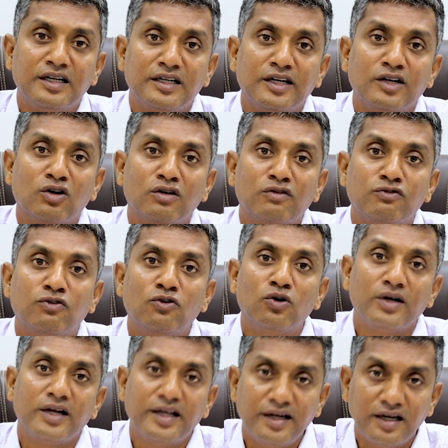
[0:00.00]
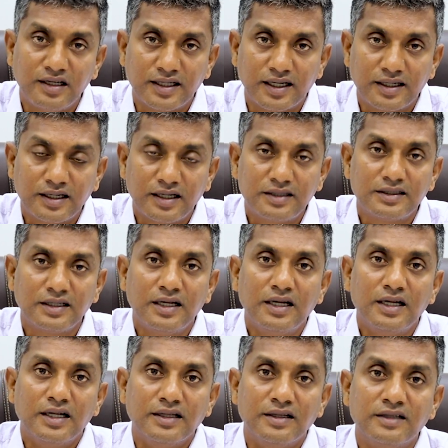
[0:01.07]
can take on four aerial targets,
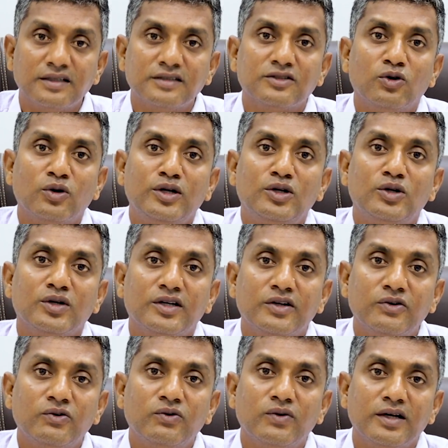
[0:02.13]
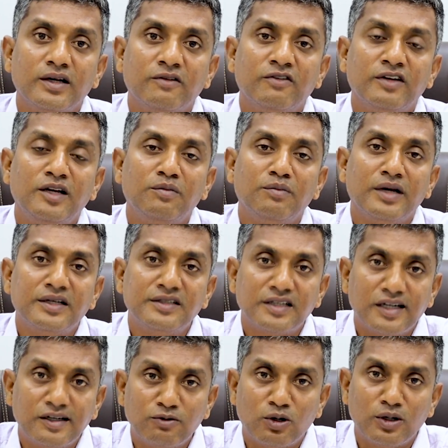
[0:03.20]
this is going to give a very
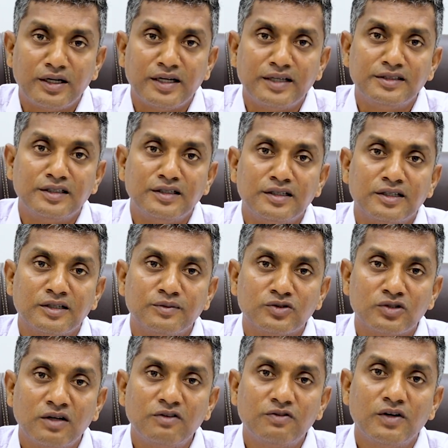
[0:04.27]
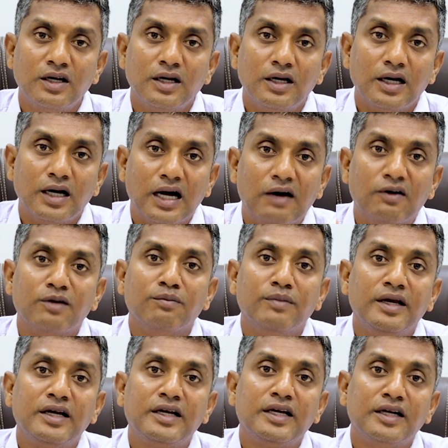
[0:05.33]
major advantage in terms of our
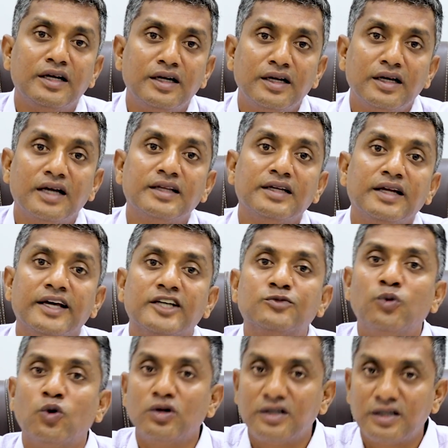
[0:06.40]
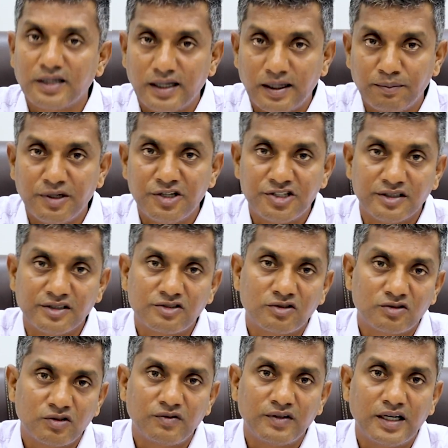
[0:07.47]
make in India and then export ambitions.
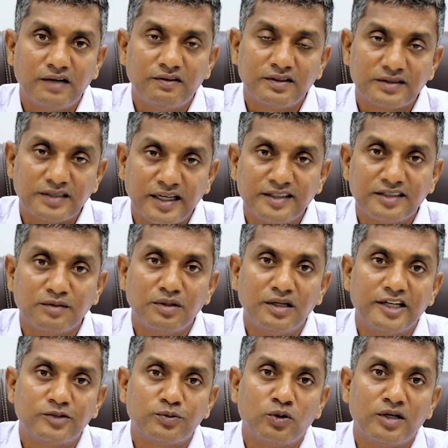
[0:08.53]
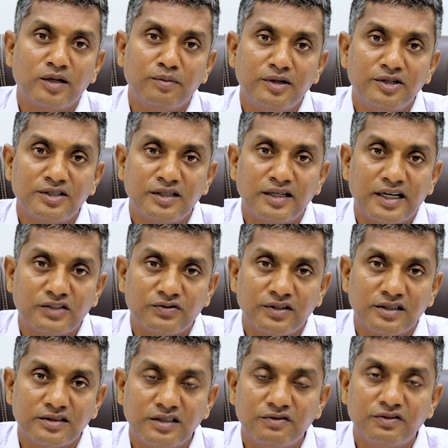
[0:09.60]
So we have a sizable export ambition as
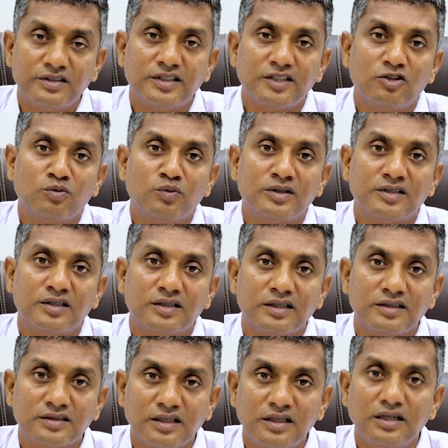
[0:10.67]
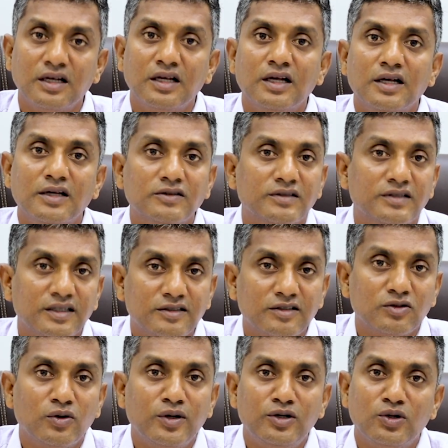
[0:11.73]
far as defense equipments are concerned. So this
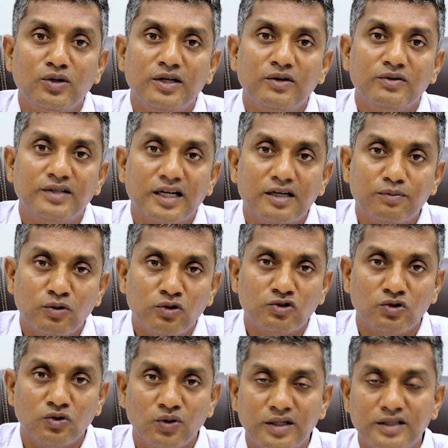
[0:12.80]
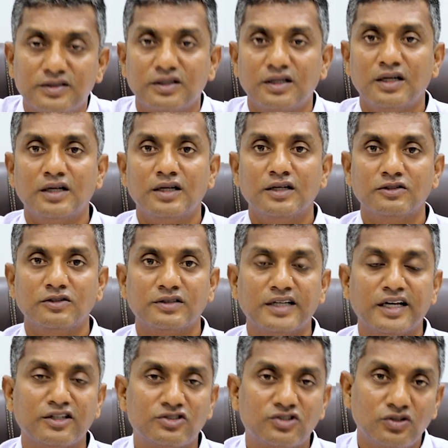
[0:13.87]
is going to give that boost to us. So
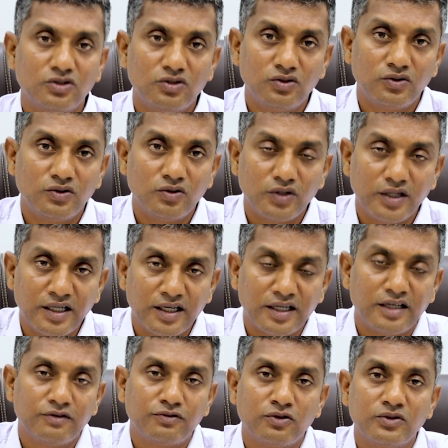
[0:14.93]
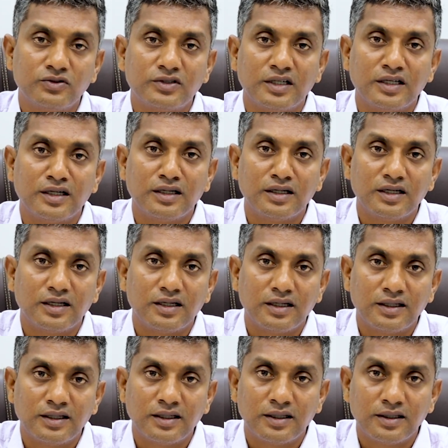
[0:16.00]
thanks to Indian Air Force and
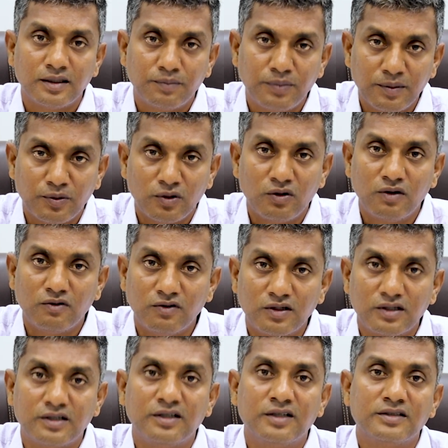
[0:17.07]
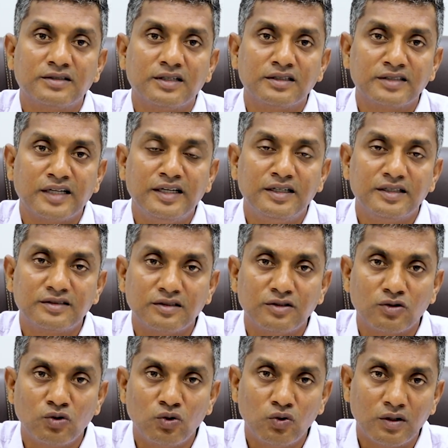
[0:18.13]
the people who have worked this, and scientists
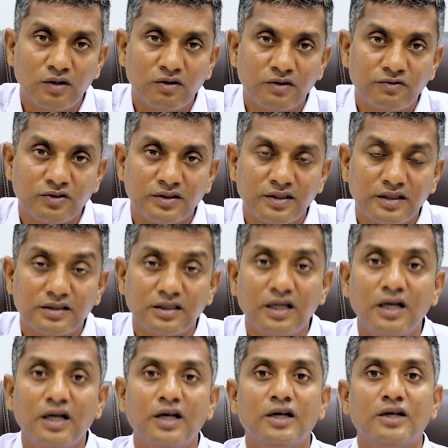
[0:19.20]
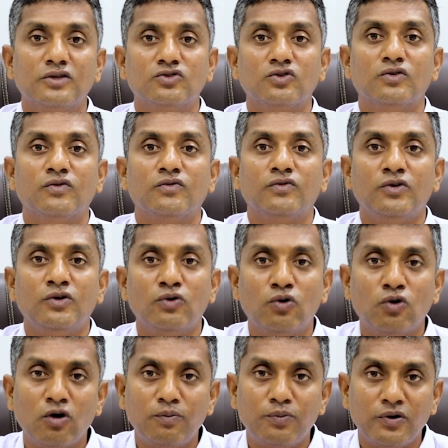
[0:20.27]
and the crew who have worked for this. So we
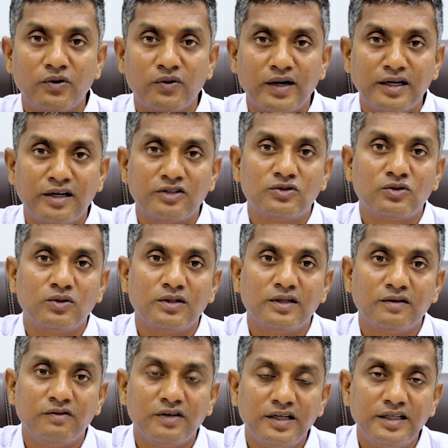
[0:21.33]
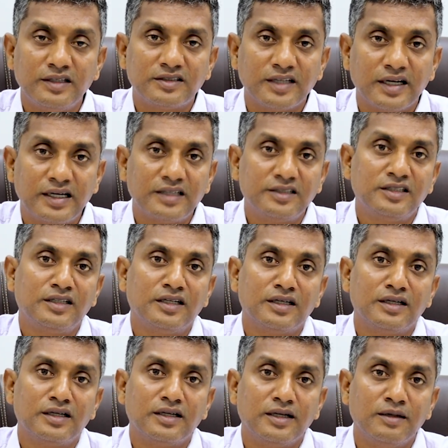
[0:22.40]
hope you have understood the very strategic
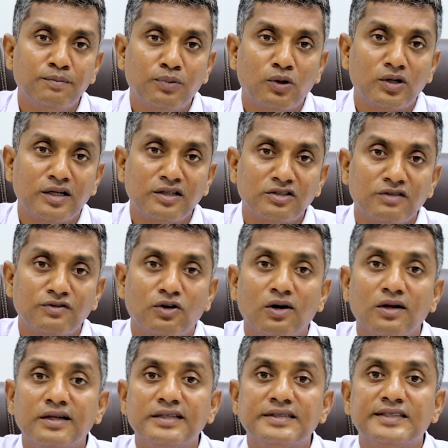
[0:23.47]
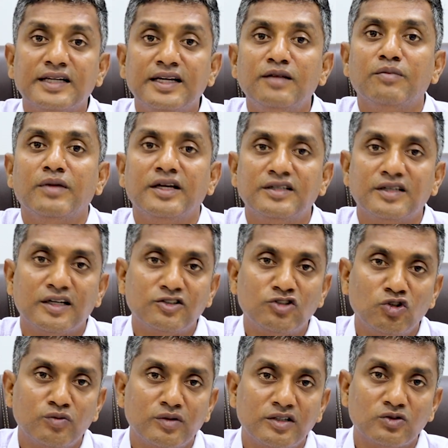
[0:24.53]
and the importance of all these three major
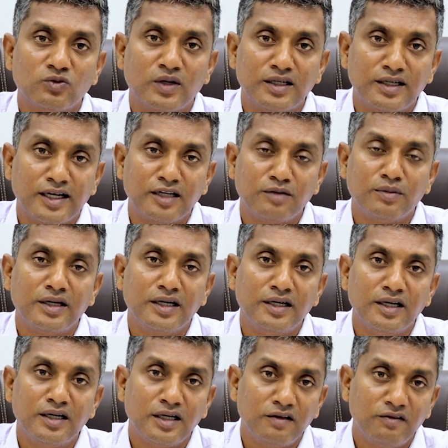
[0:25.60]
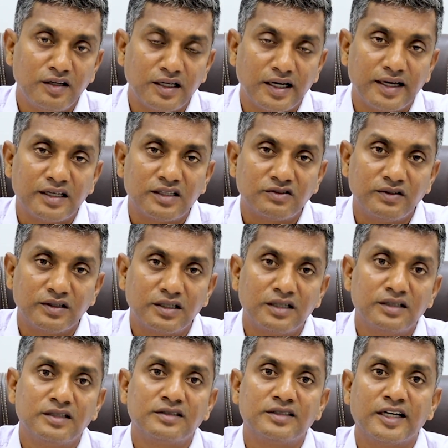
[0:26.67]
achievements. One done by Indian Navy in INS
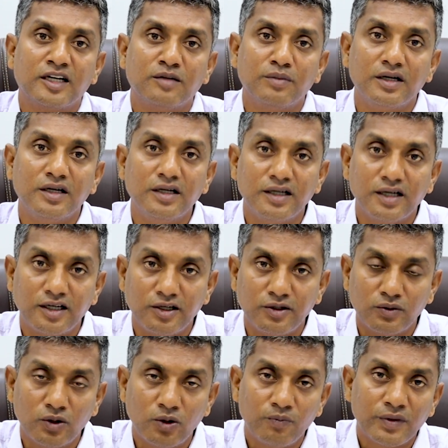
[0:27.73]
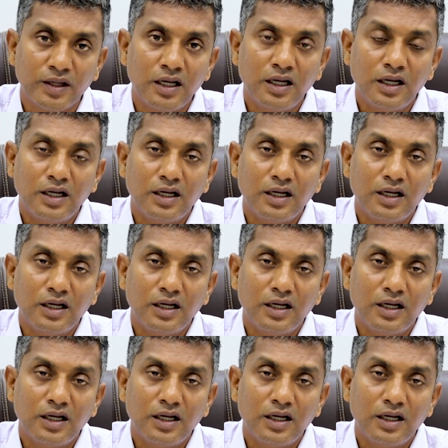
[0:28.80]
Vikram, second by DRDO.